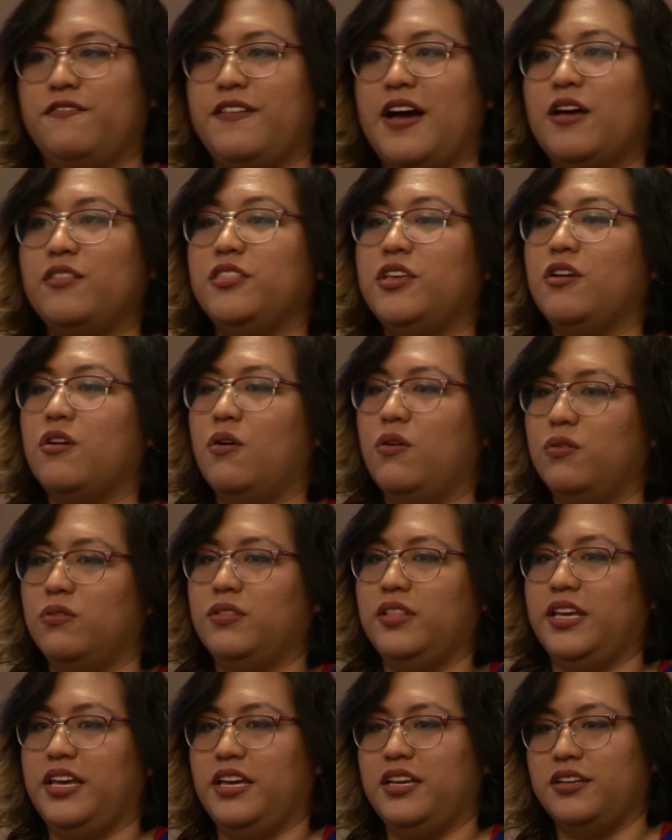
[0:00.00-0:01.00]
found the
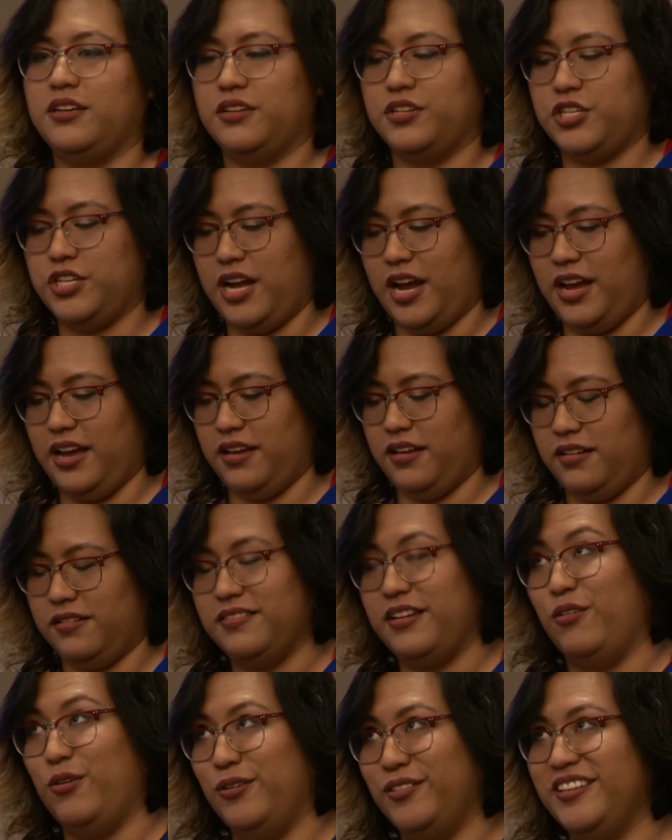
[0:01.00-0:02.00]
only
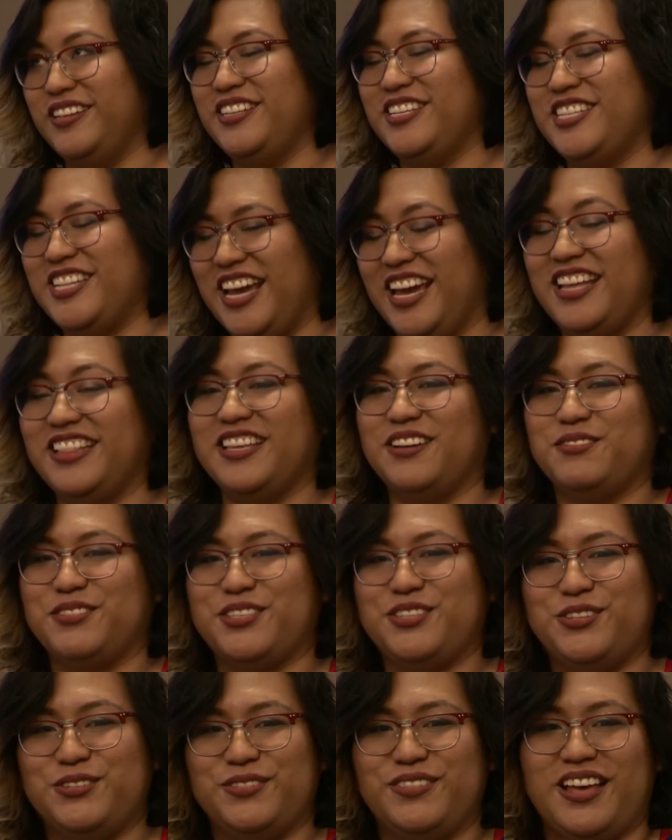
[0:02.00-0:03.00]
shade that
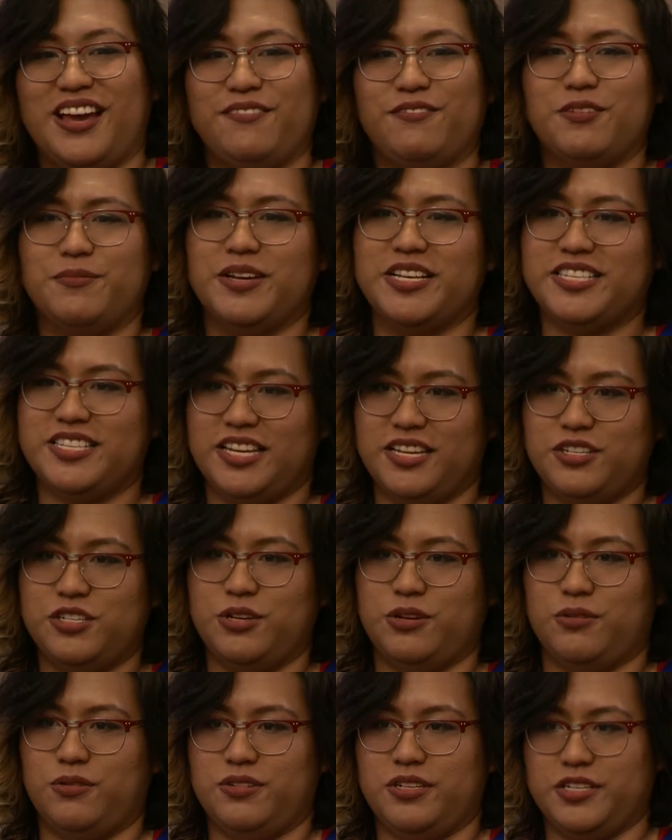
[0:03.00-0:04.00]
was too light for my skin
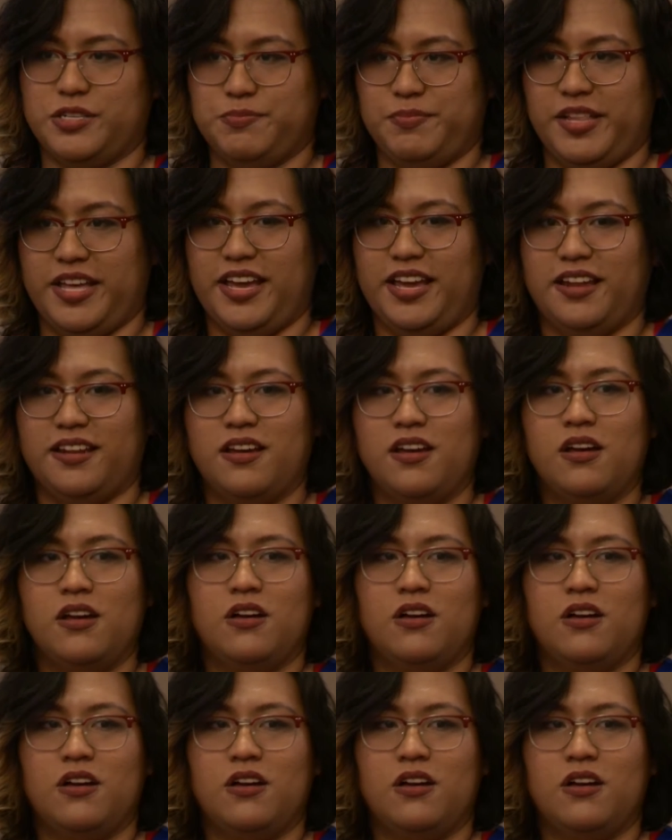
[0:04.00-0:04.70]
tone displayed,